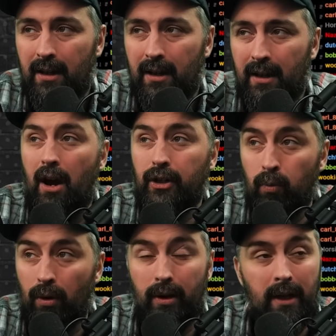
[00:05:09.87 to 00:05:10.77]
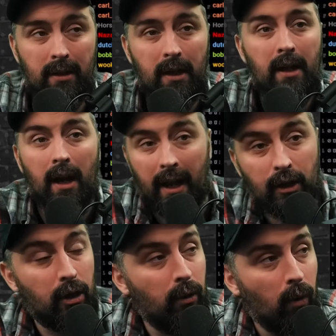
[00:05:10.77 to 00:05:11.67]
Are you worried? Like,
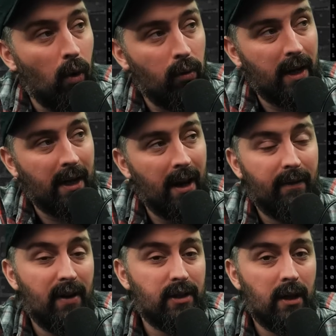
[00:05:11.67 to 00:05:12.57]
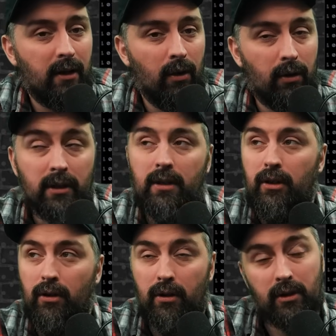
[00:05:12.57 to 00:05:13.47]
do you already collect flesh eater quartz and you're
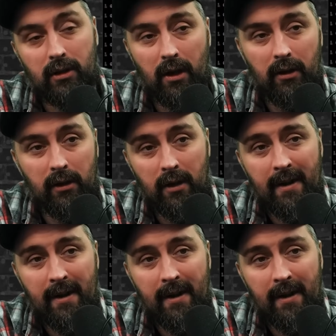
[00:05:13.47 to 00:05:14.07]
concerned?